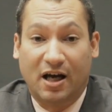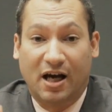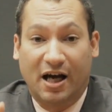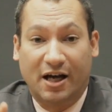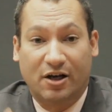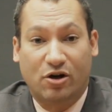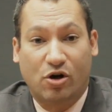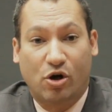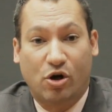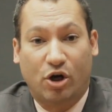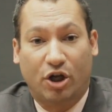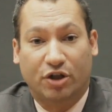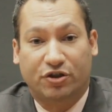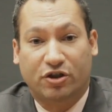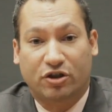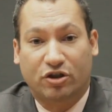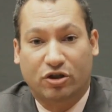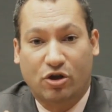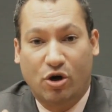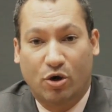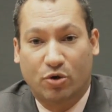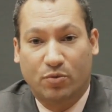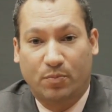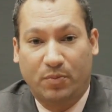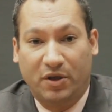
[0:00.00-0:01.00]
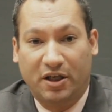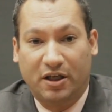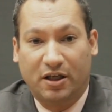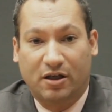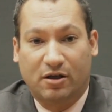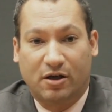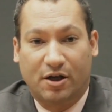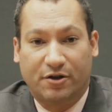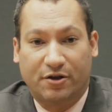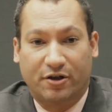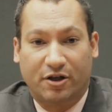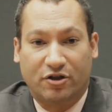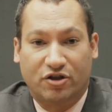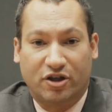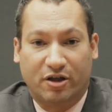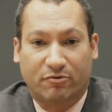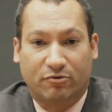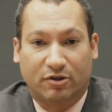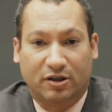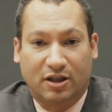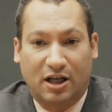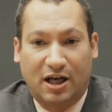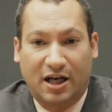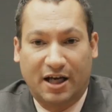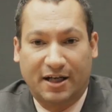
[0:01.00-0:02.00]
I called Code Pink on their
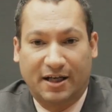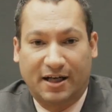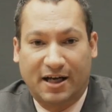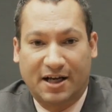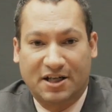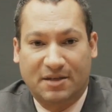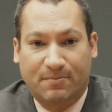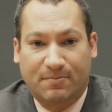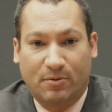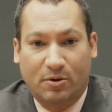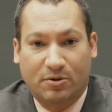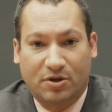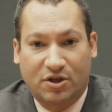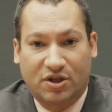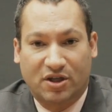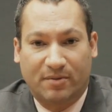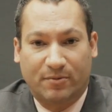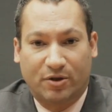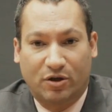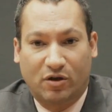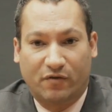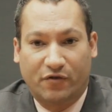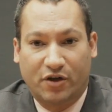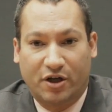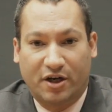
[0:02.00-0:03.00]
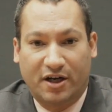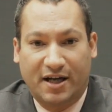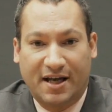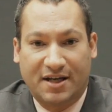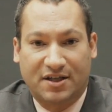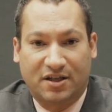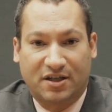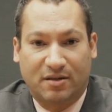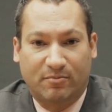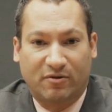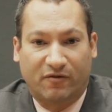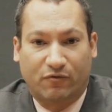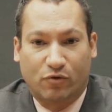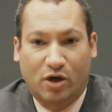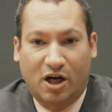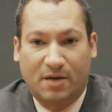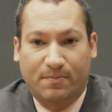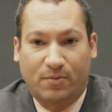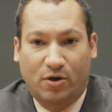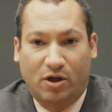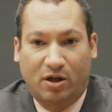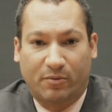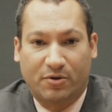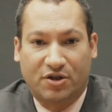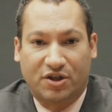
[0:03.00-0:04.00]
general line, and I spoke to someone over there and asked them if
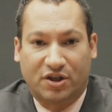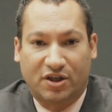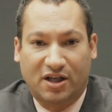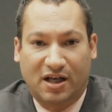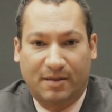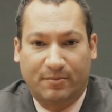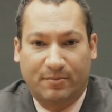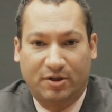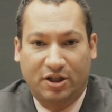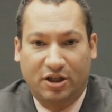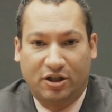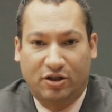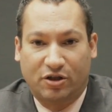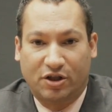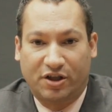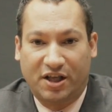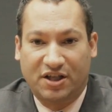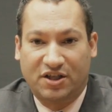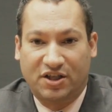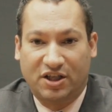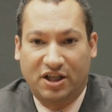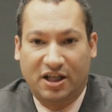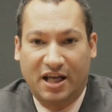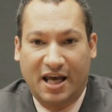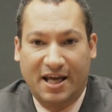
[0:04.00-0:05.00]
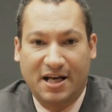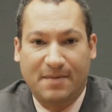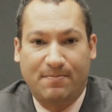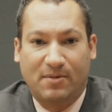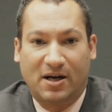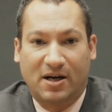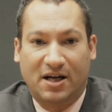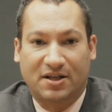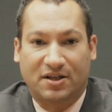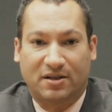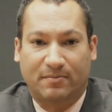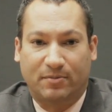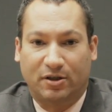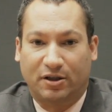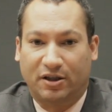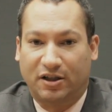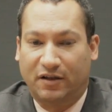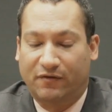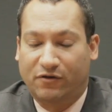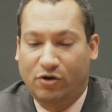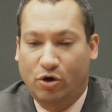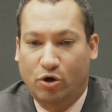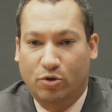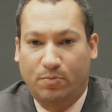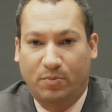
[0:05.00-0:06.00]
Ron Paul was the nominee, could they see any
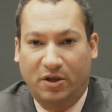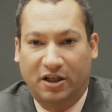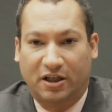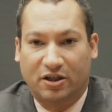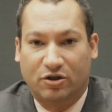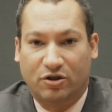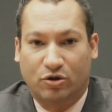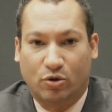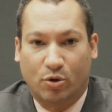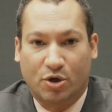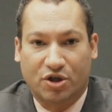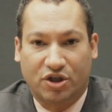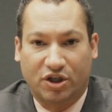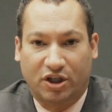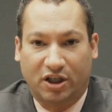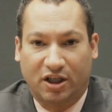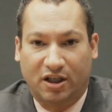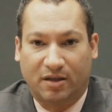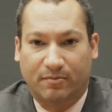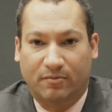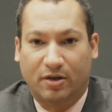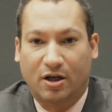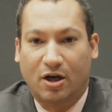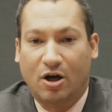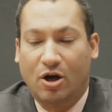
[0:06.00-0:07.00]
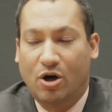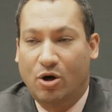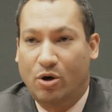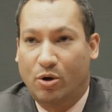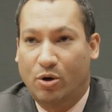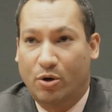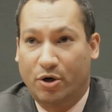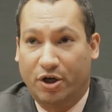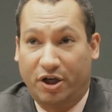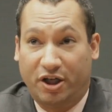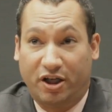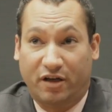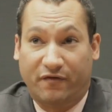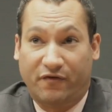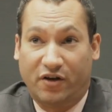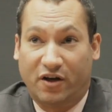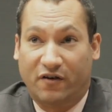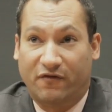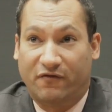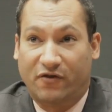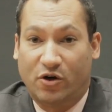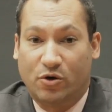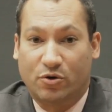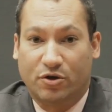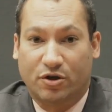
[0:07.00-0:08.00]
possibility of Code Pink endorsing him or any of
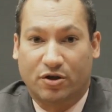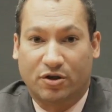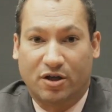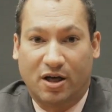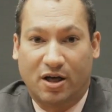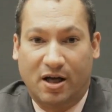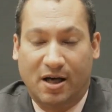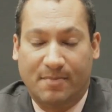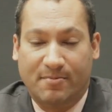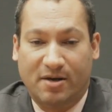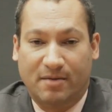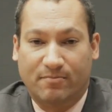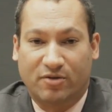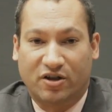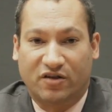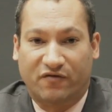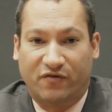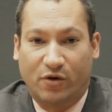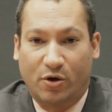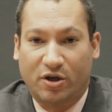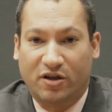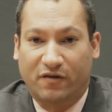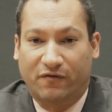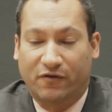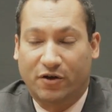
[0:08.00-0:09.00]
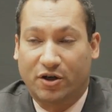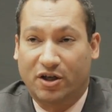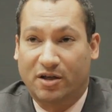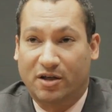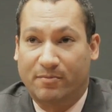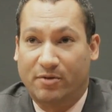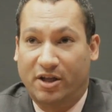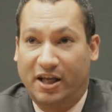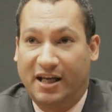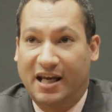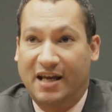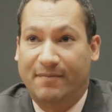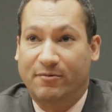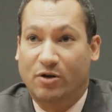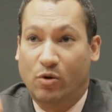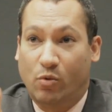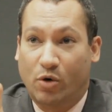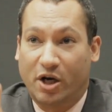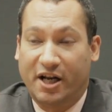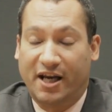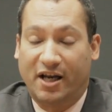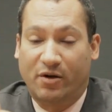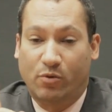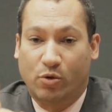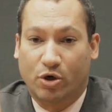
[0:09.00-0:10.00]
their members voting for him, and they gave me a
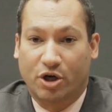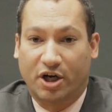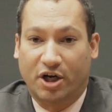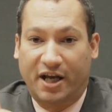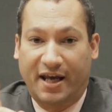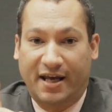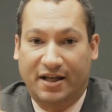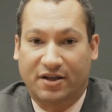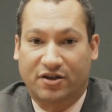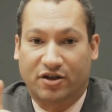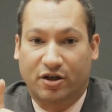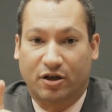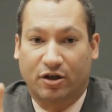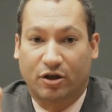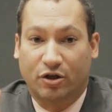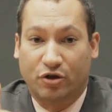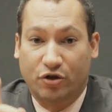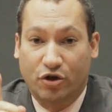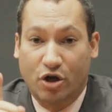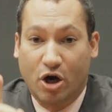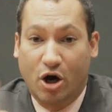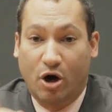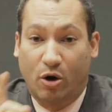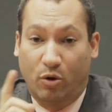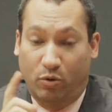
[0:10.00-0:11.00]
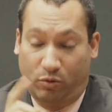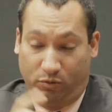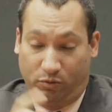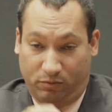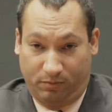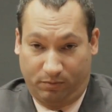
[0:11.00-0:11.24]
one-word answer: no.